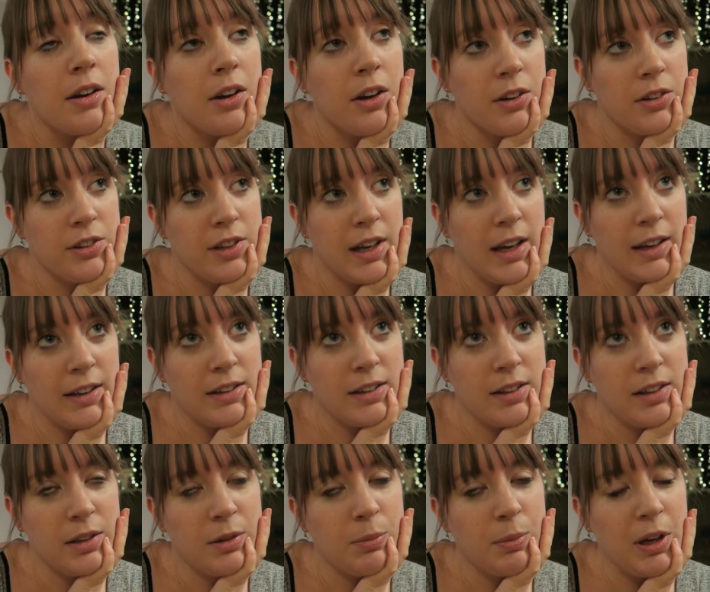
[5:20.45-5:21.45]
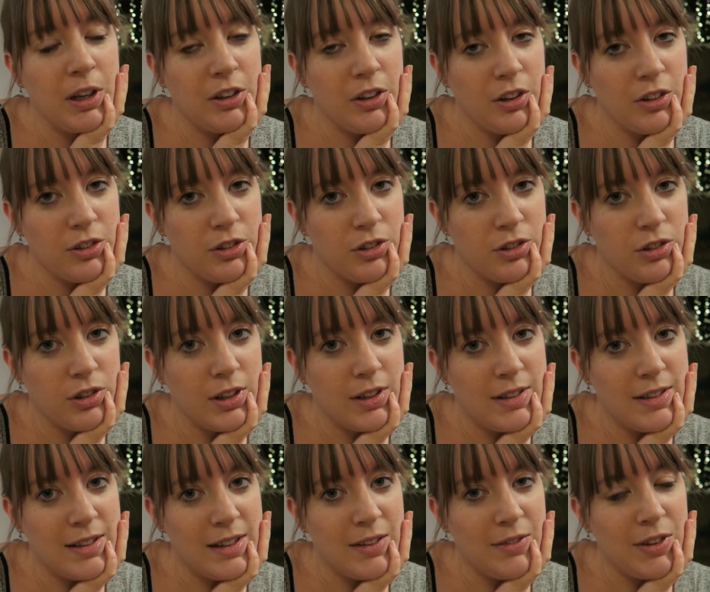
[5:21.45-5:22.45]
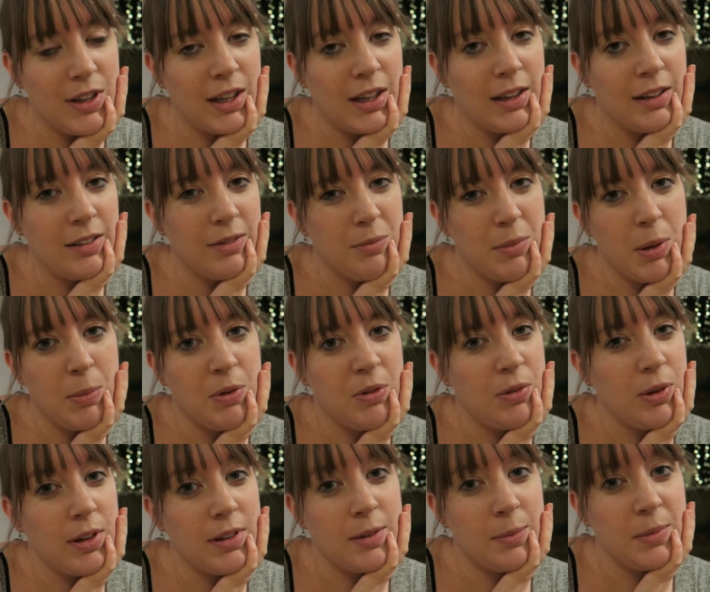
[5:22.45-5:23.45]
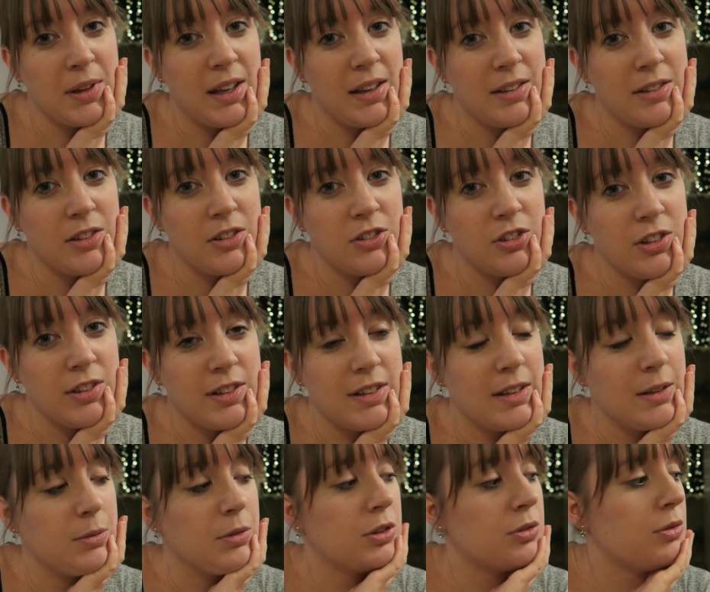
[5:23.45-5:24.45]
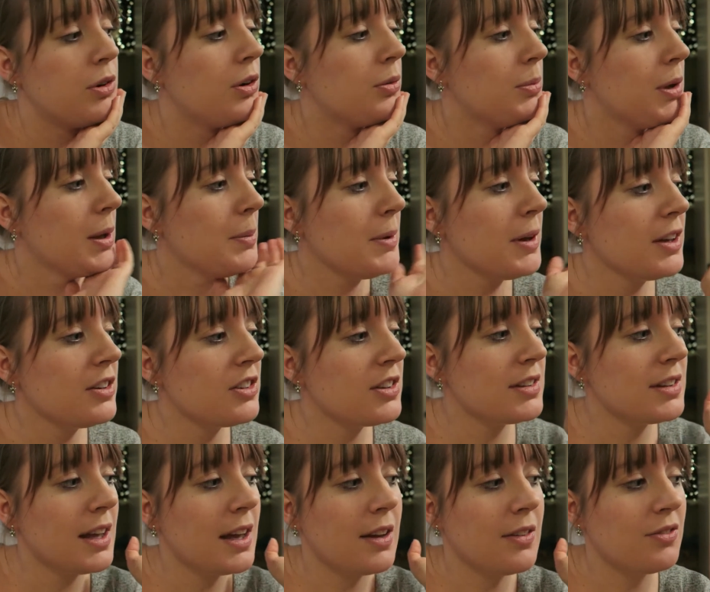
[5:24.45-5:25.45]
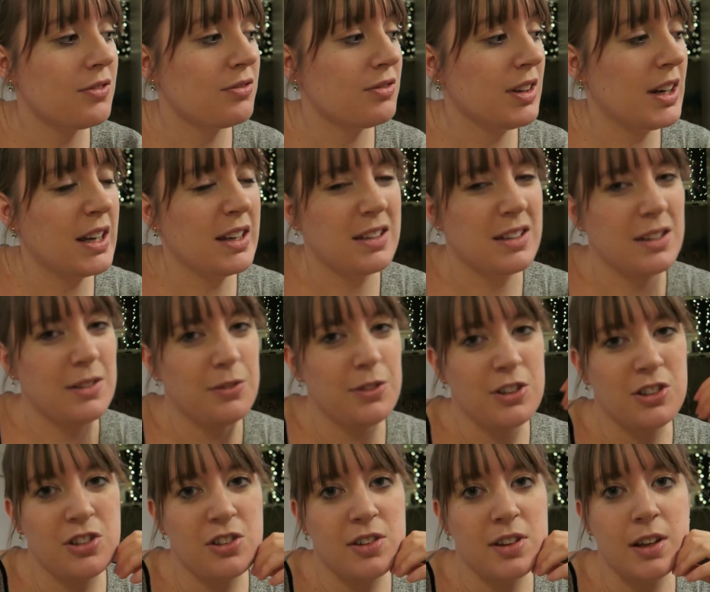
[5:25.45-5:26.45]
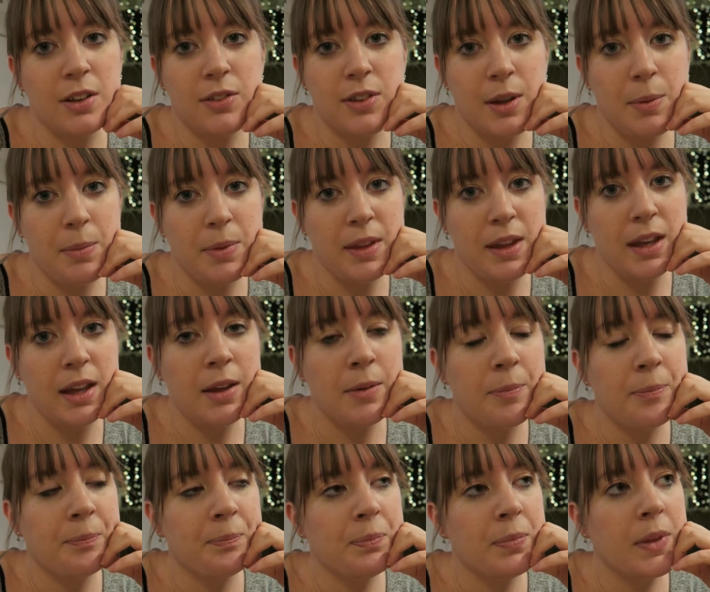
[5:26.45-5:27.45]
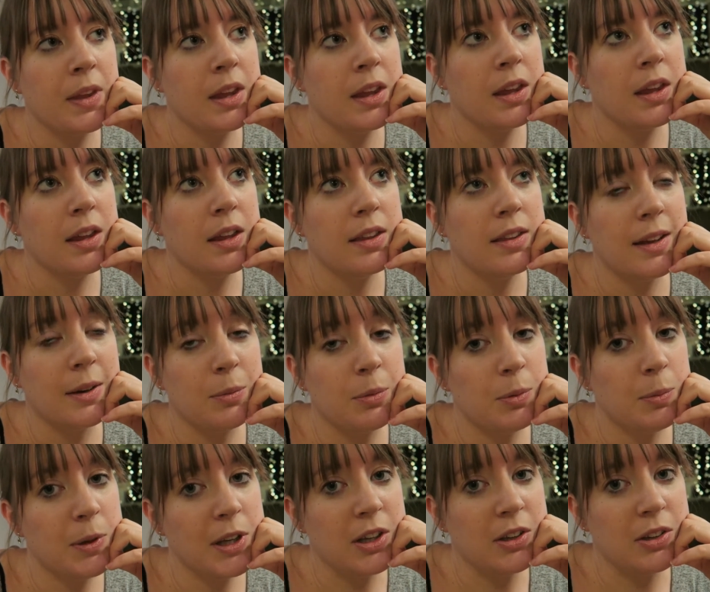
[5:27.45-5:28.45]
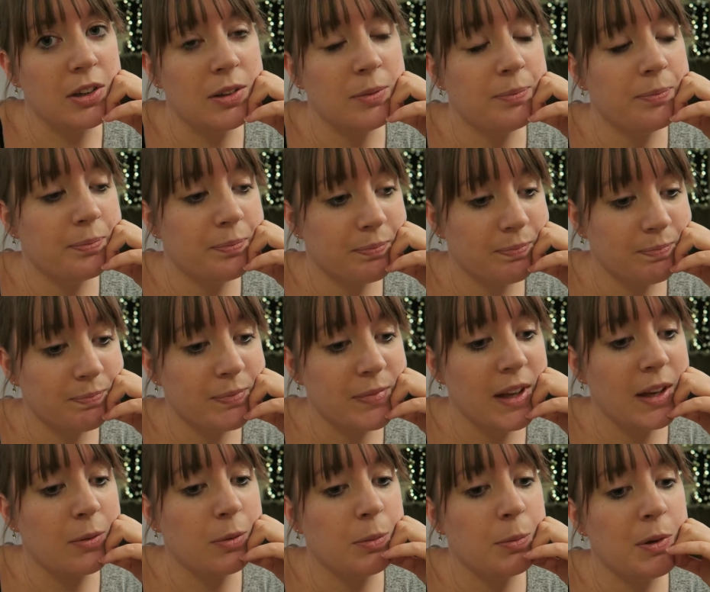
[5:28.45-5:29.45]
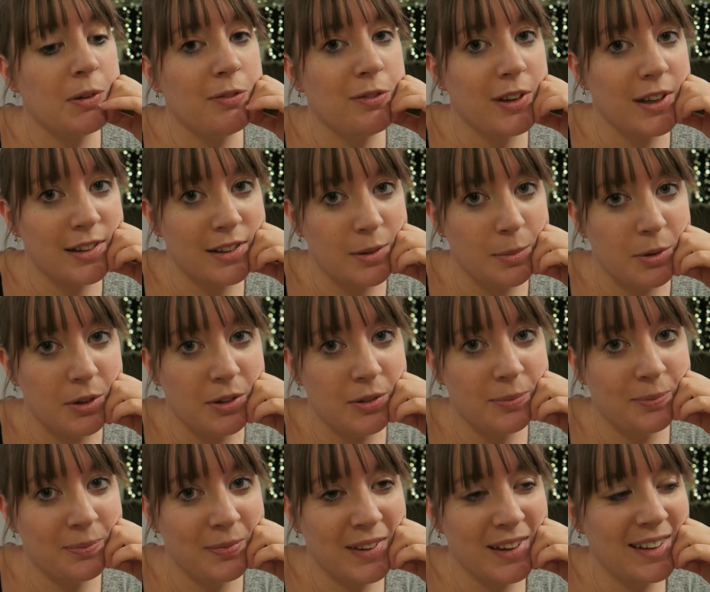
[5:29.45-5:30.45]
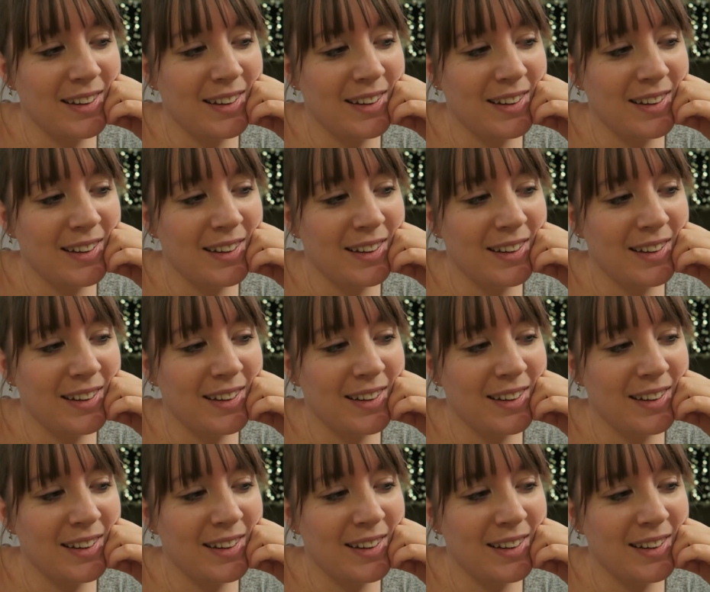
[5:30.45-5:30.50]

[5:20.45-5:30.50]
contact my doctor and see if they can maybe run some tests and just see what's wrong. Maybe I just have like a deficiency of something. That would be good. That would be fixable.